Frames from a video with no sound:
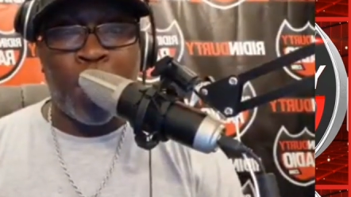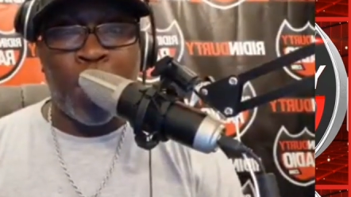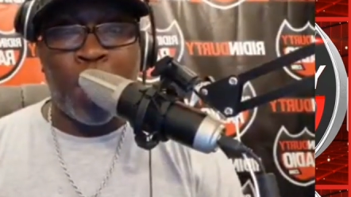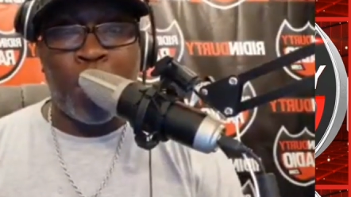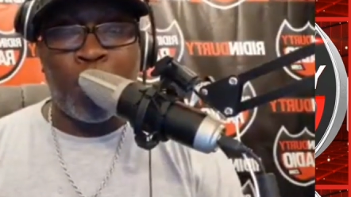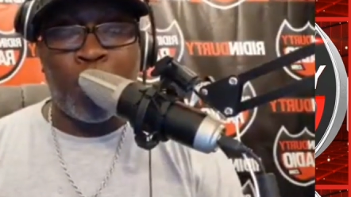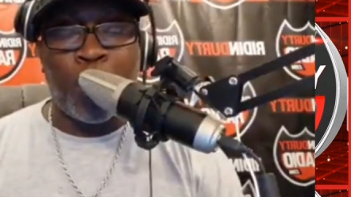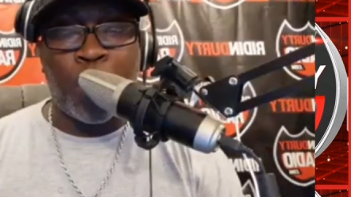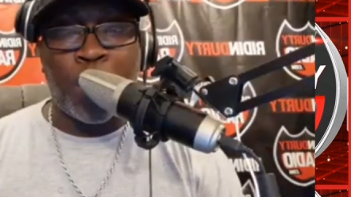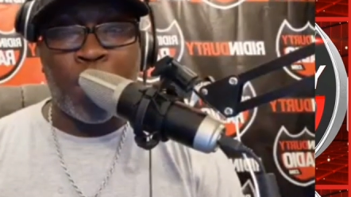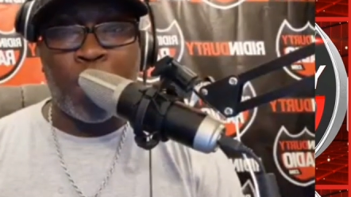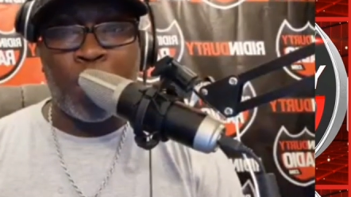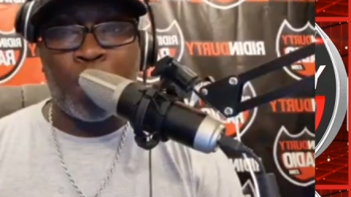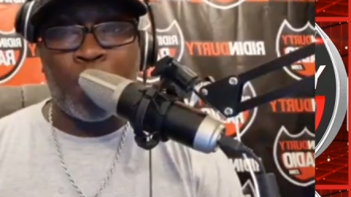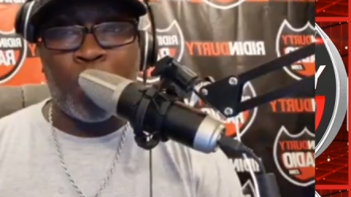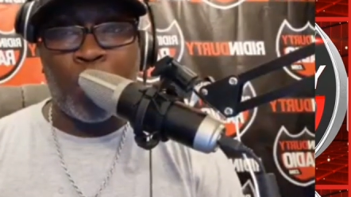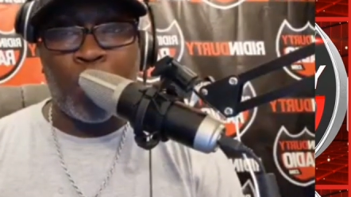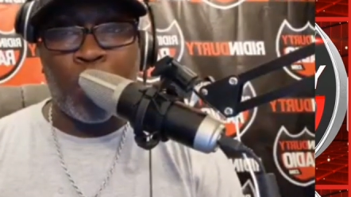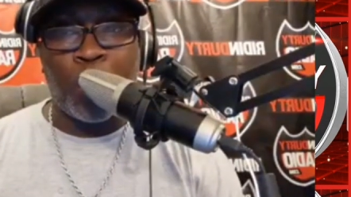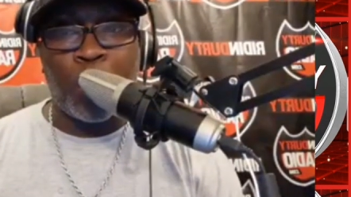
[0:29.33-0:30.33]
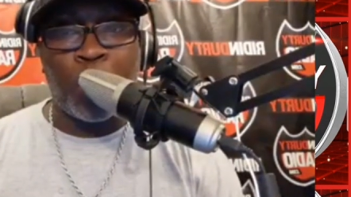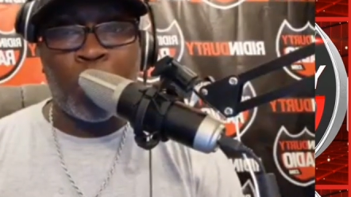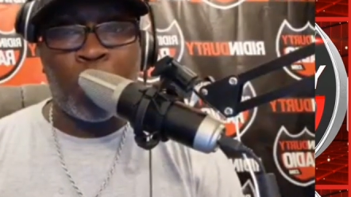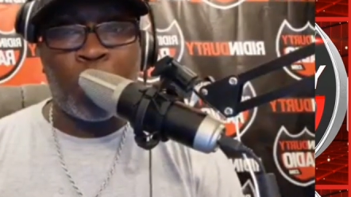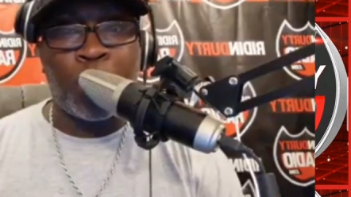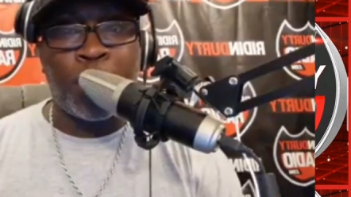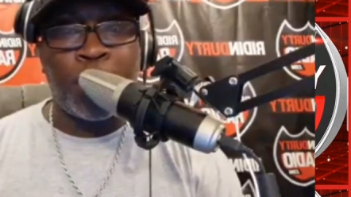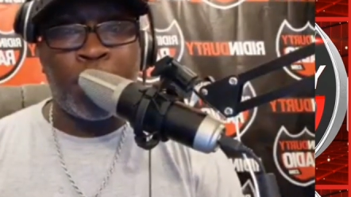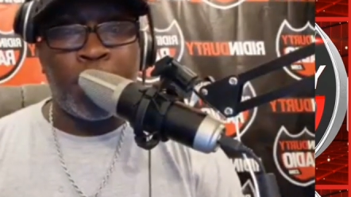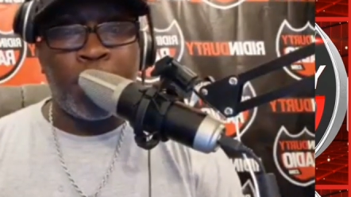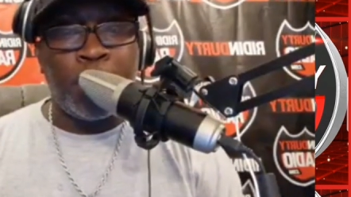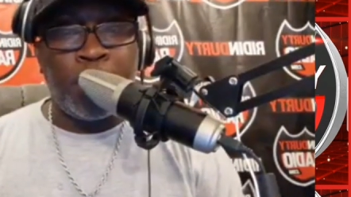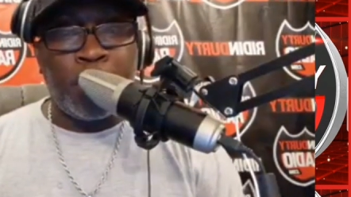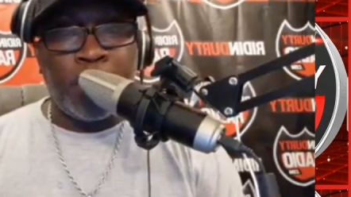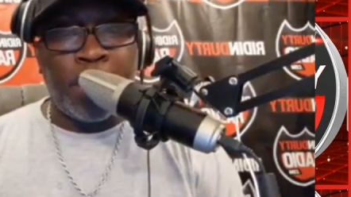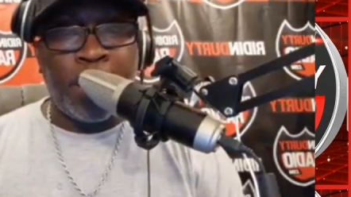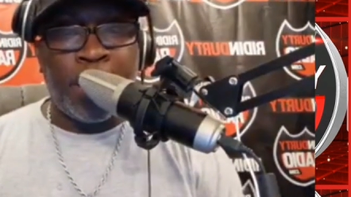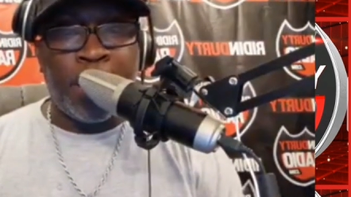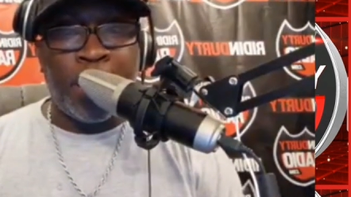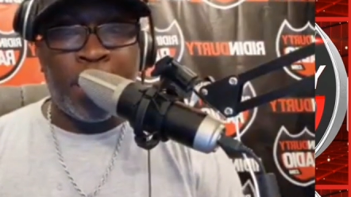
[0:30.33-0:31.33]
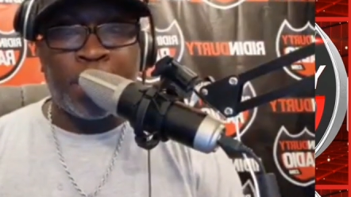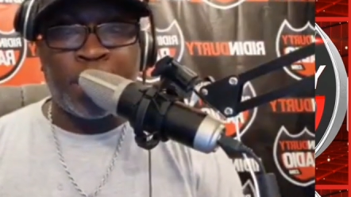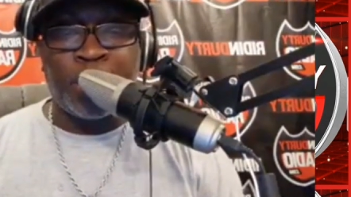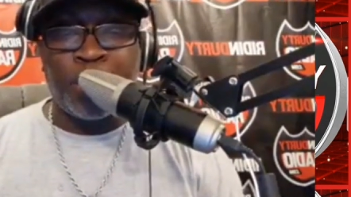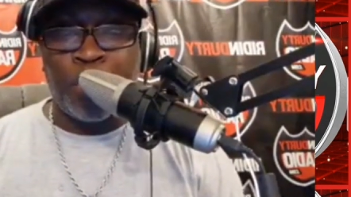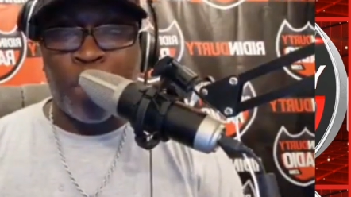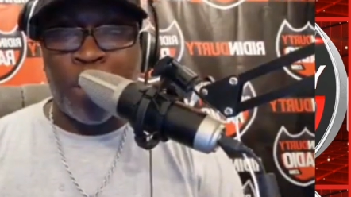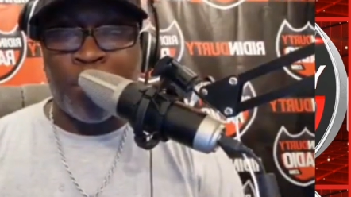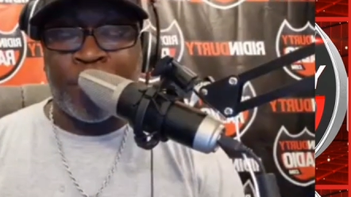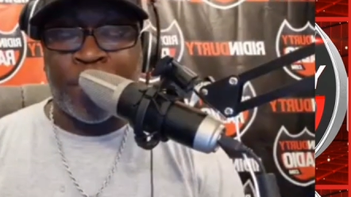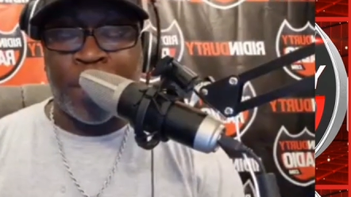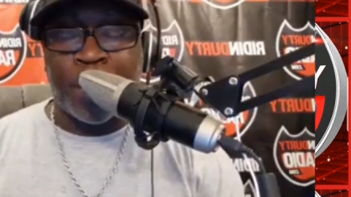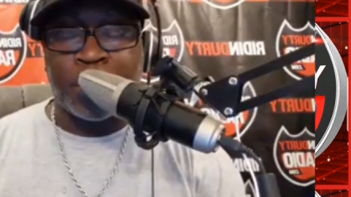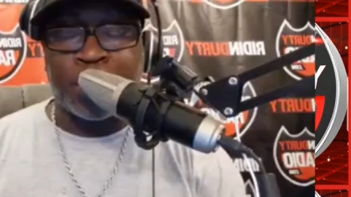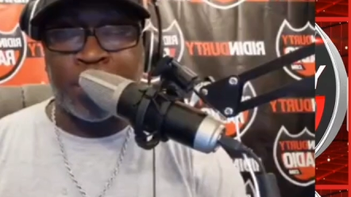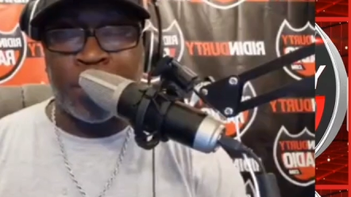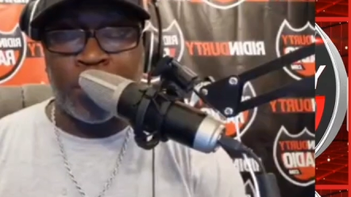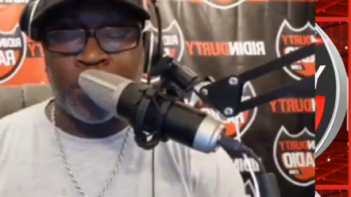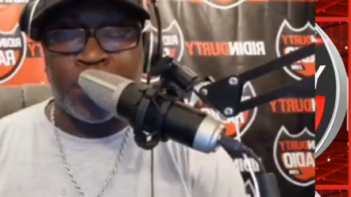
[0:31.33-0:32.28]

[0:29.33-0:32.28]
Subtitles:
What up, world? It's your boy, FXL.